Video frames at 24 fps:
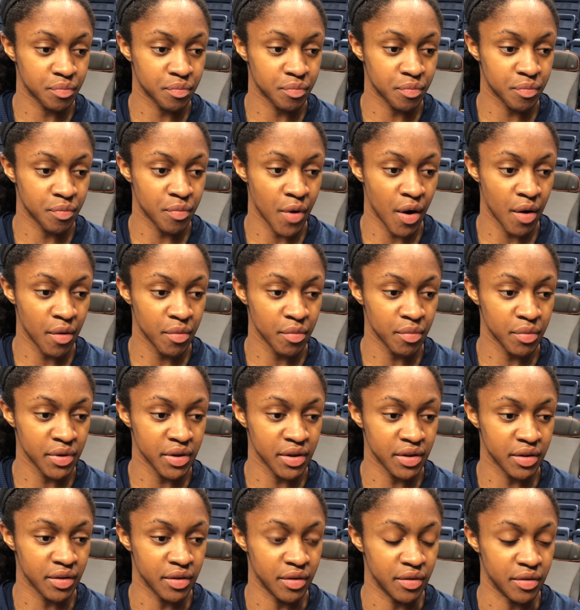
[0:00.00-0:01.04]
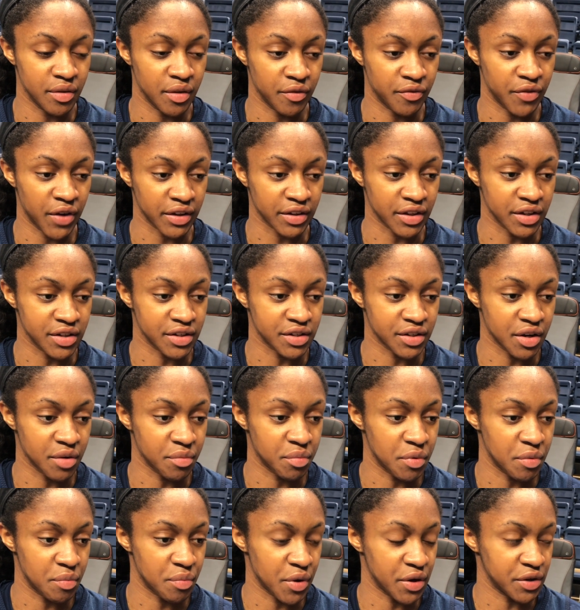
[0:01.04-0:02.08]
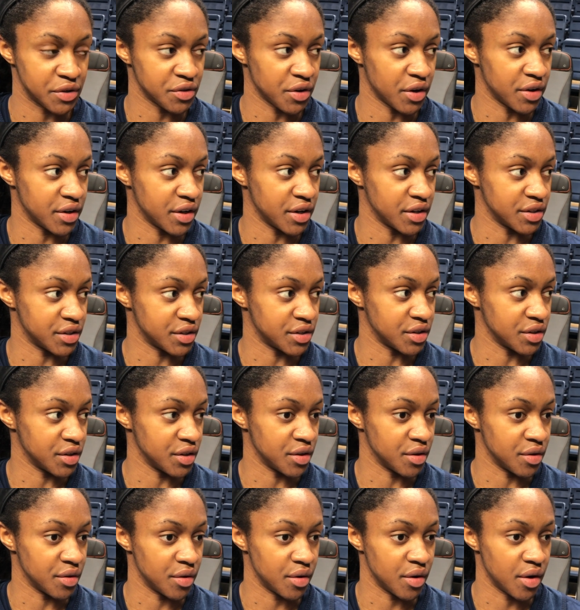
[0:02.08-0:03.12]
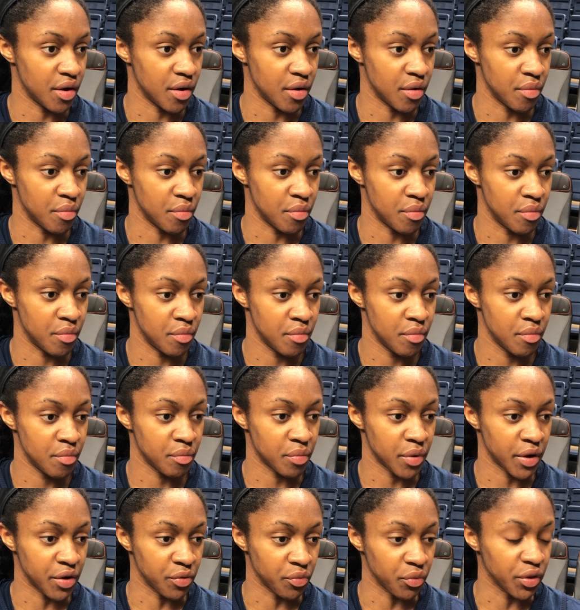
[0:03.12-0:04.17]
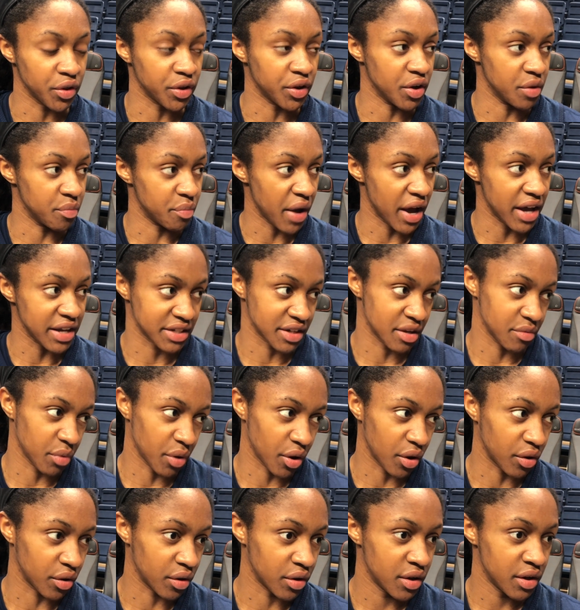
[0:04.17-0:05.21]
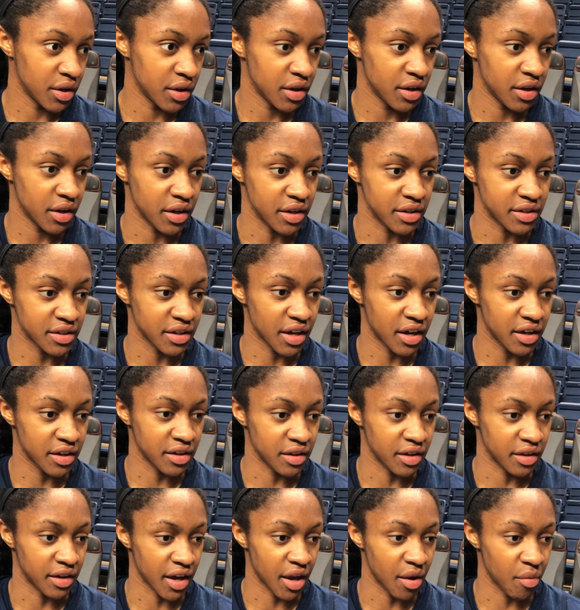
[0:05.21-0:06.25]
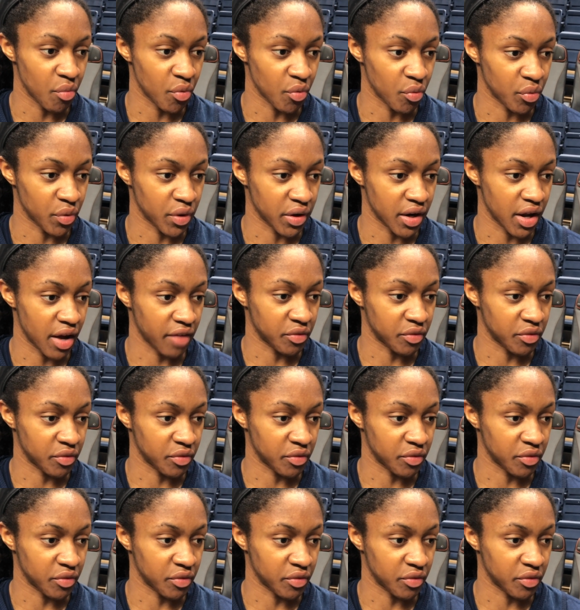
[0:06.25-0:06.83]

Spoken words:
Probably the fact that it's going to put pressure on us to play really good basketball. It's not a game where we're going to have